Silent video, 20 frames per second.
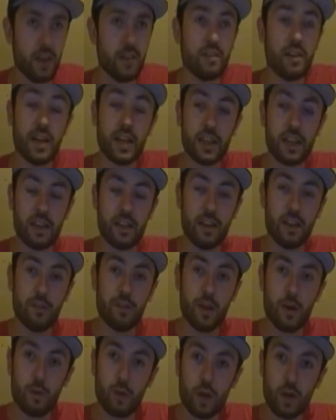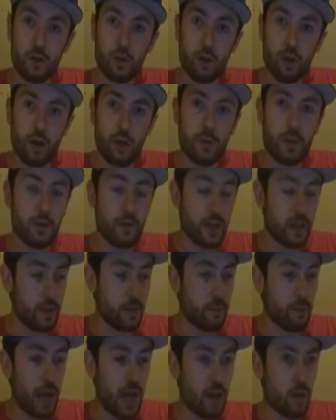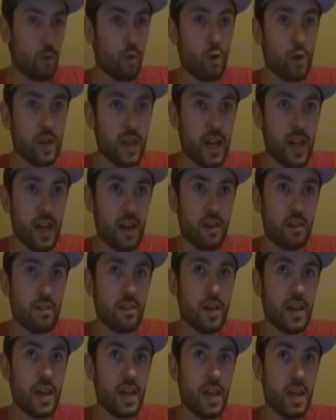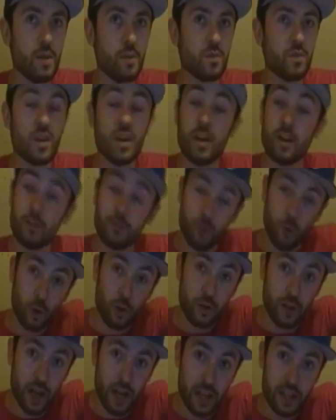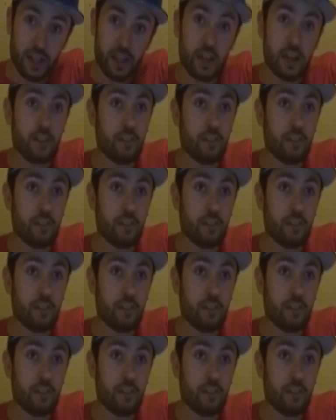Like, if they want to talk about, like, Battle Royale games, Fortnite.